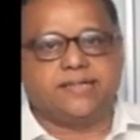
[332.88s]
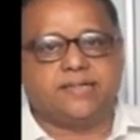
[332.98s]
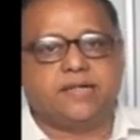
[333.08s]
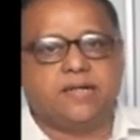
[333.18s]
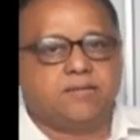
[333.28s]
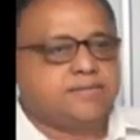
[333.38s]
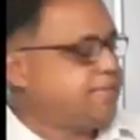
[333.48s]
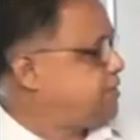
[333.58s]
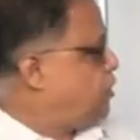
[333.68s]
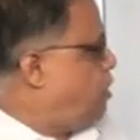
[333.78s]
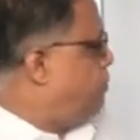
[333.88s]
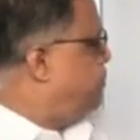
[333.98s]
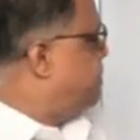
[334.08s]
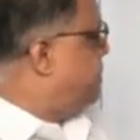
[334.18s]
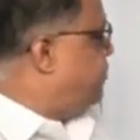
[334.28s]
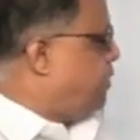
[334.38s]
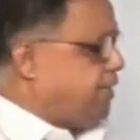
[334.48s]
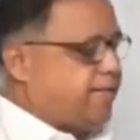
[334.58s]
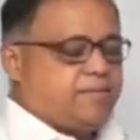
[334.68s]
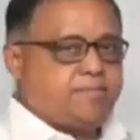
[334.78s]
screen. Just the opposite for
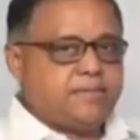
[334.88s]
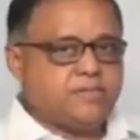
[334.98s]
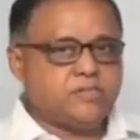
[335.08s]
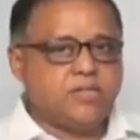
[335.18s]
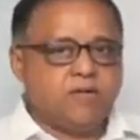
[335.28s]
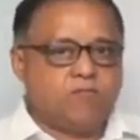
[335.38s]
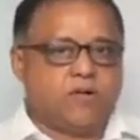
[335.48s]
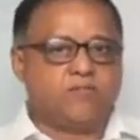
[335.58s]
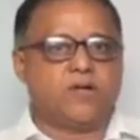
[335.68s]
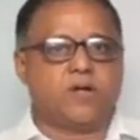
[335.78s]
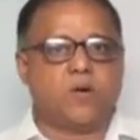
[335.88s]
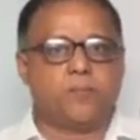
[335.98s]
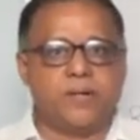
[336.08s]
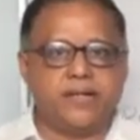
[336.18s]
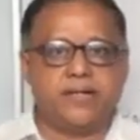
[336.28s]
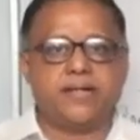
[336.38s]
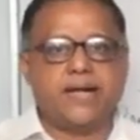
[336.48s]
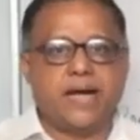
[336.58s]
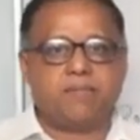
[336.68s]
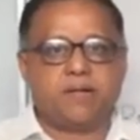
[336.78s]
real image, what we are operating
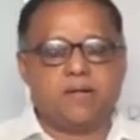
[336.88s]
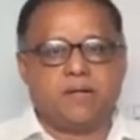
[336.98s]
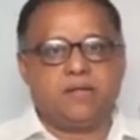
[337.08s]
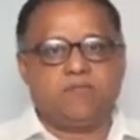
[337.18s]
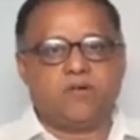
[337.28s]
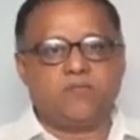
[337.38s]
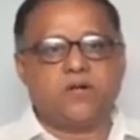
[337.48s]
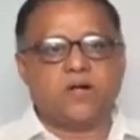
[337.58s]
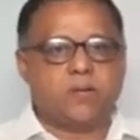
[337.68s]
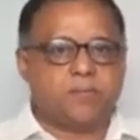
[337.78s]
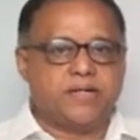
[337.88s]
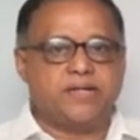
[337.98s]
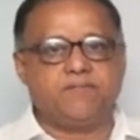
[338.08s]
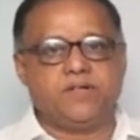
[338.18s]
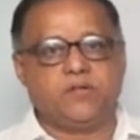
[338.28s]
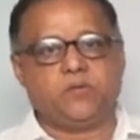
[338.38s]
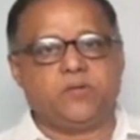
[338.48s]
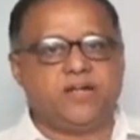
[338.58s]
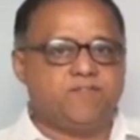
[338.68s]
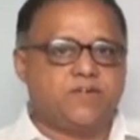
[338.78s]
camera, what we are operating video,
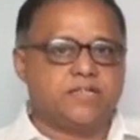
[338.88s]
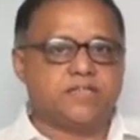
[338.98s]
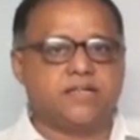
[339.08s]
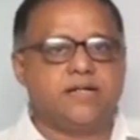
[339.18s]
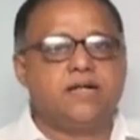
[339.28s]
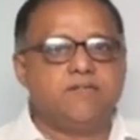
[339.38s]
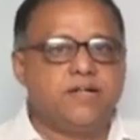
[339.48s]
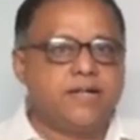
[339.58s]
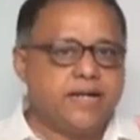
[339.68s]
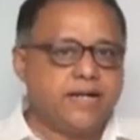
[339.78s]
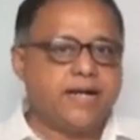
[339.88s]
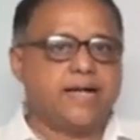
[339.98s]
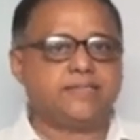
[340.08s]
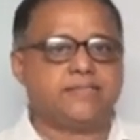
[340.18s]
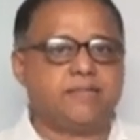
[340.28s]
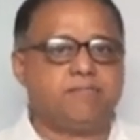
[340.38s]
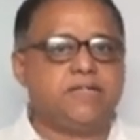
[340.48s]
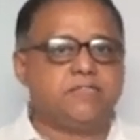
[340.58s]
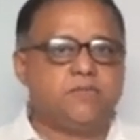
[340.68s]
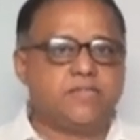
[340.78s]
everything, we can catch the
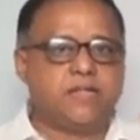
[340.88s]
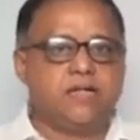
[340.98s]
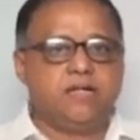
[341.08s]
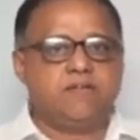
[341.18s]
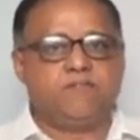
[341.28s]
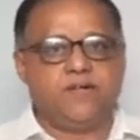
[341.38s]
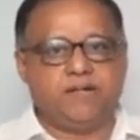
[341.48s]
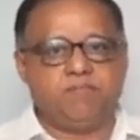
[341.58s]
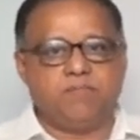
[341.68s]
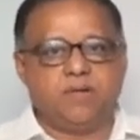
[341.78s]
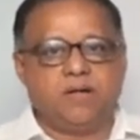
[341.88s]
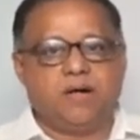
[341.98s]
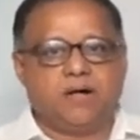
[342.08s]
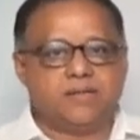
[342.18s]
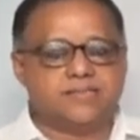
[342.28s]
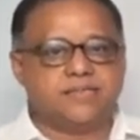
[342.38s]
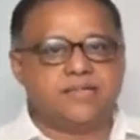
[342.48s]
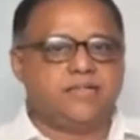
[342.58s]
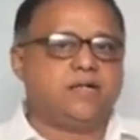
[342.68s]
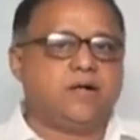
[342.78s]
image with the film or
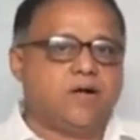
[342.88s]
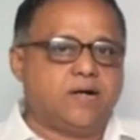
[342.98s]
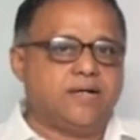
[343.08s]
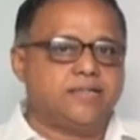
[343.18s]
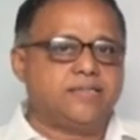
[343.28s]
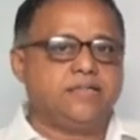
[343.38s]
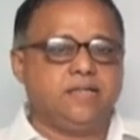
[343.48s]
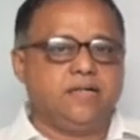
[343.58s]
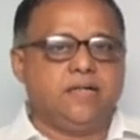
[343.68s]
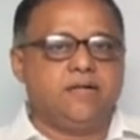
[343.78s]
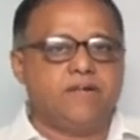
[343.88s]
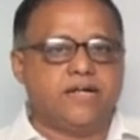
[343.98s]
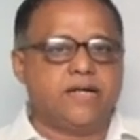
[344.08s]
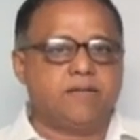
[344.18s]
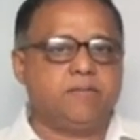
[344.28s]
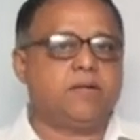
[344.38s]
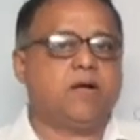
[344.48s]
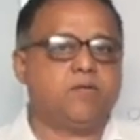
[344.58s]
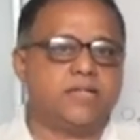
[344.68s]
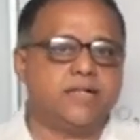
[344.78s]
CD or anything. We can,
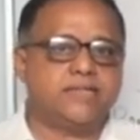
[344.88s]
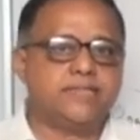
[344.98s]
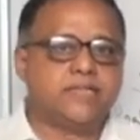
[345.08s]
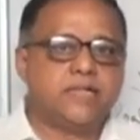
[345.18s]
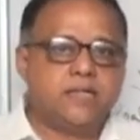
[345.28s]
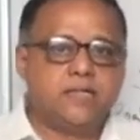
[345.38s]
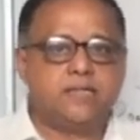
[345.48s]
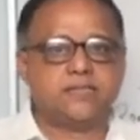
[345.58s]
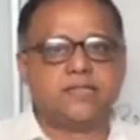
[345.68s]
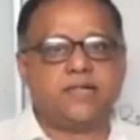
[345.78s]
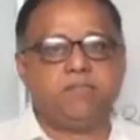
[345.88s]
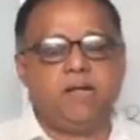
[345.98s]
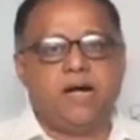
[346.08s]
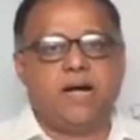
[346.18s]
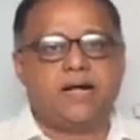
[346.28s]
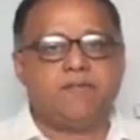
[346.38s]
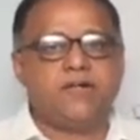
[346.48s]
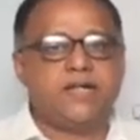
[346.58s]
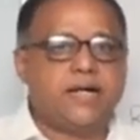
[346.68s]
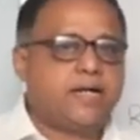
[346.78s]
now the digital is came and
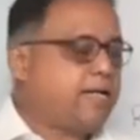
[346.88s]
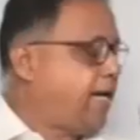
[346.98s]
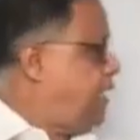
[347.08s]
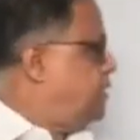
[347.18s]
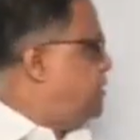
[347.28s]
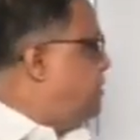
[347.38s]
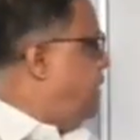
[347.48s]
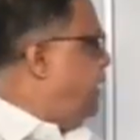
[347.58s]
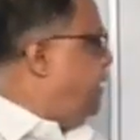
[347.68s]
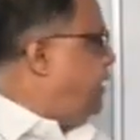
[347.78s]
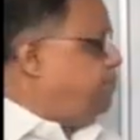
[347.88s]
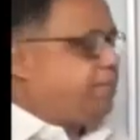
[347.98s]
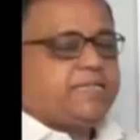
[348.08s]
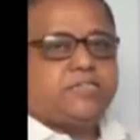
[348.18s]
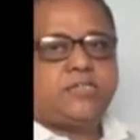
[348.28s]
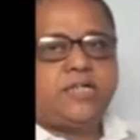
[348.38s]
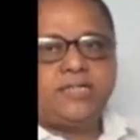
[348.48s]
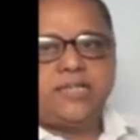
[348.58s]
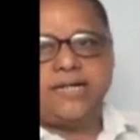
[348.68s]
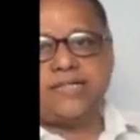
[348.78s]
we can catch any image,
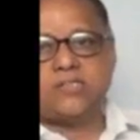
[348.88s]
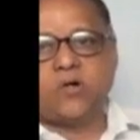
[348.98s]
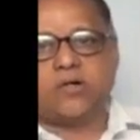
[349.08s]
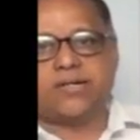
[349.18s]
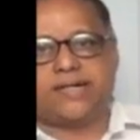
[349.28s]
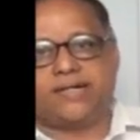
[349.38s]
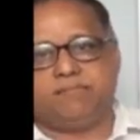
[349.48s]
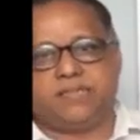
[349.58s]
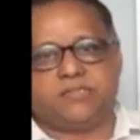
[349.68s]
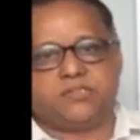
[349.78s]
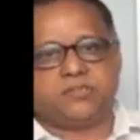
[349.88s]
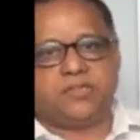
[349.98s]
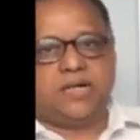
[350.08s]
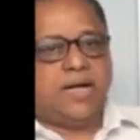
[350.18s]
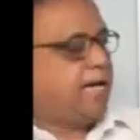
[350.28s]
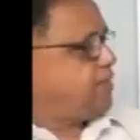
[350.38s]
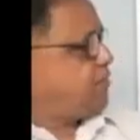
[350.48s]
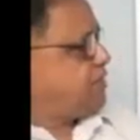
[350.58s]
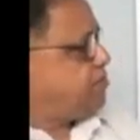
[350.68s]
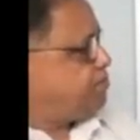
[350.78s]
that is called real image. As
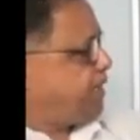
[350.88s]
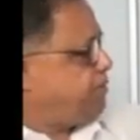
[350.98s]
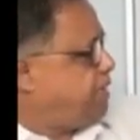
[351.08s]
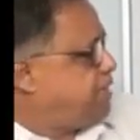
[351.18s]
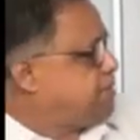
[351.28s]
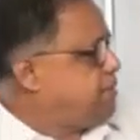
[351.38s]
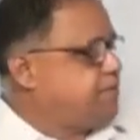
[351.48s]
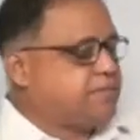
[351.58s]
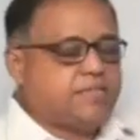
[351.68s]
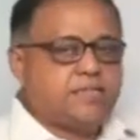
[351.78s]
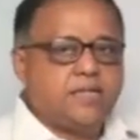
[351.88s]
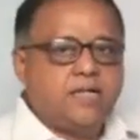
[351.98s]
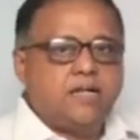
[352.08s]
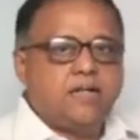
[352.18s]
far as the plane mirror is concerned,